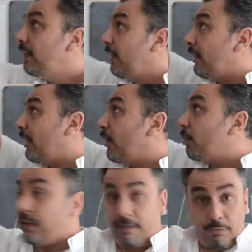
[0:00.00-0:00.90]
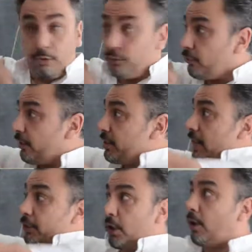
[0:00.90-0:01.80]
you know, but if you stretch
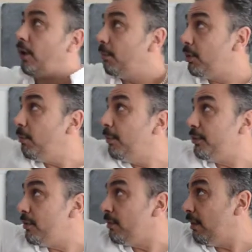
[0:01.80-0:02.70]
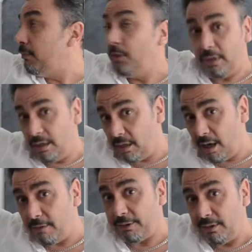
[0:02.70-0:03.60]
out your arm and you put your thumb, you can
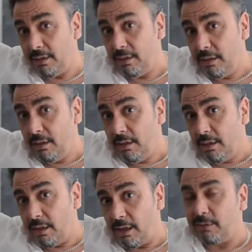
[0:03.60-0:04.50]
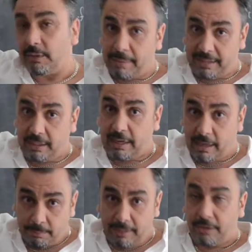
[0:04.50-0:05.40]
cover, you know, depending on how
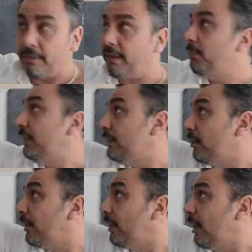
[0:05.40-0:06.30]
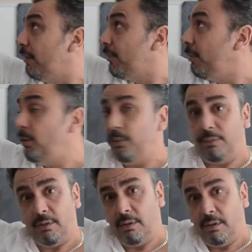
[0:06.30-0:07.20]
big your thumb is, you can cover the moon.
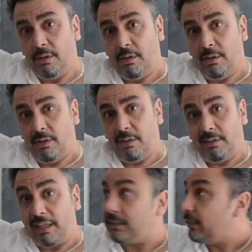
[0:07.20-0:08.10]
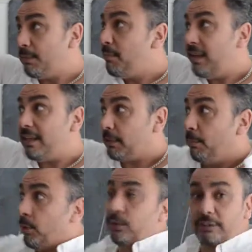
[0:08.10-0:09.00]
That doesn't mean that the
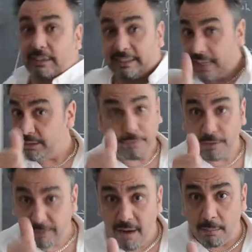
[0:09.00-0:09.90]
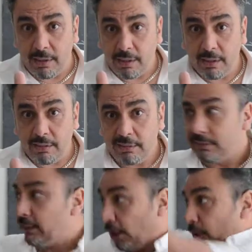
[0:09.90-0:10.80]
moon is the size of your thumb.
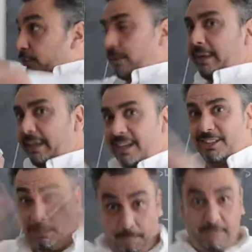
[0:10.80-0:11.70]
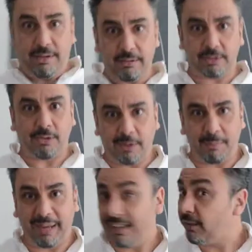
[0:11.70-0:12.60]
The closer it gets, the bigger it's going to
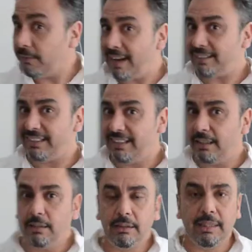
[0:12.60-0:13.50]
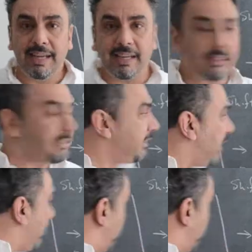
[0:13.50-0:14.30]
be, correct? And that's the same